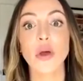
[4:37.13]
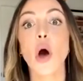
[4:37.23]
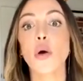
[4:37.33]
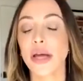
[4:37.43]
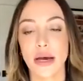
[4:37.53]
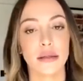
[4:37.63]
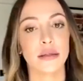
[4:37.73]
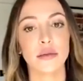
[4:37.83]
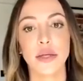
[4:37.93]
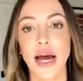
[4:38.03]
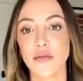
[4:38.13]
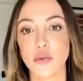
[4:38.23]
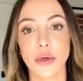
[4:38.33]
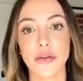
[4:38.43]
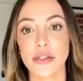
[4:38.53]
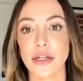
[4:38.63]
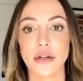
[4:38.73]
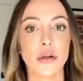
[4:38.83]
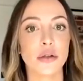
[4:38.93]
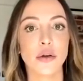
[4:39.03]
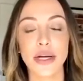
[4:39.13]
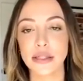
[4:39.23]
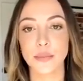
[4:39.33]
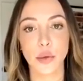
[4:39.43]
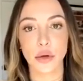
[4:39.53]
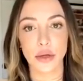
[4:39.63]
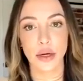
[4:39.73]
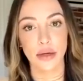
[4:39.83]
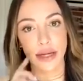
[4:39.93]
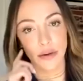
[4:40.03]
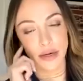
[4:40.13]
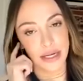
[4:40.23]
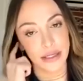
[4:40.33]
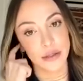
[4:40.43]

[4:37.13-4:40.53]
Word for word: Oh yeah, we have to wear. There's a crazy protocol nowadays.